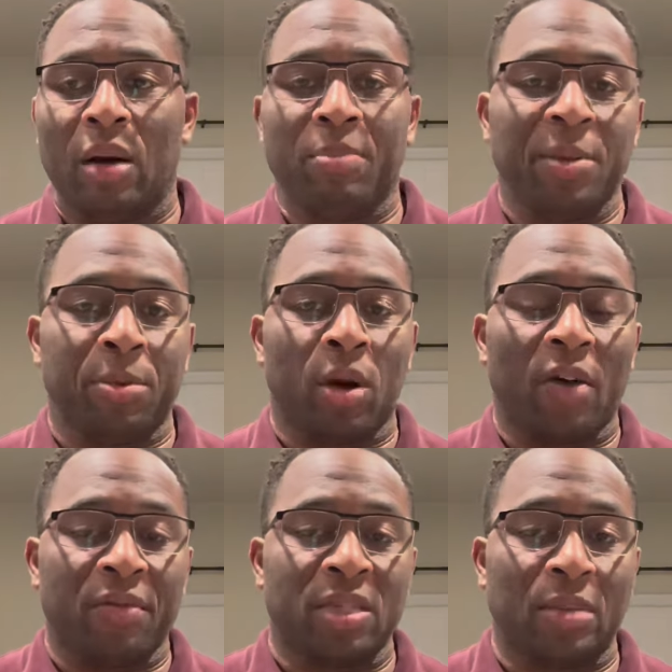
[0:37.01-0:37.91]
people
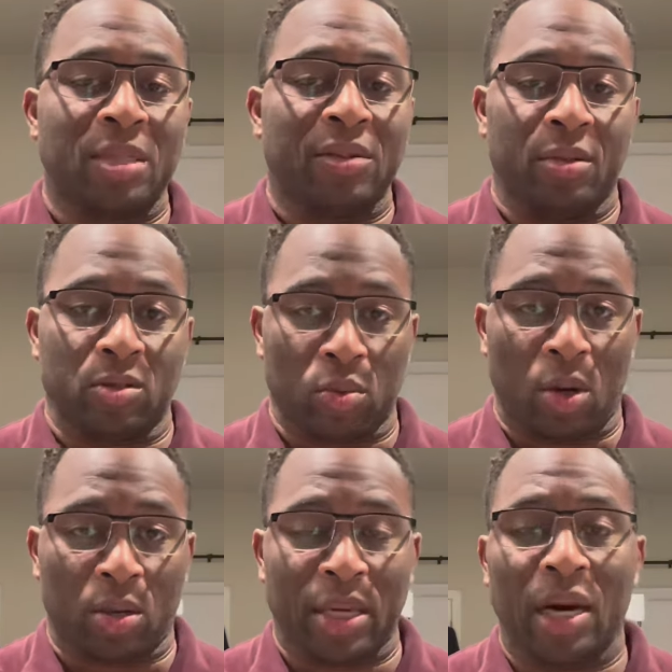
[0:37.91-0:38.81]
oftentimes get this wrong.
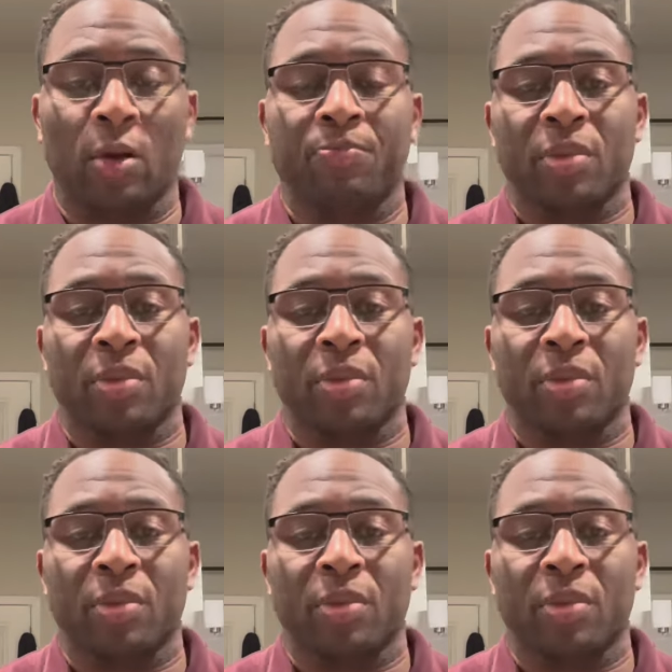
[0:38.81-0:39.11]
Now,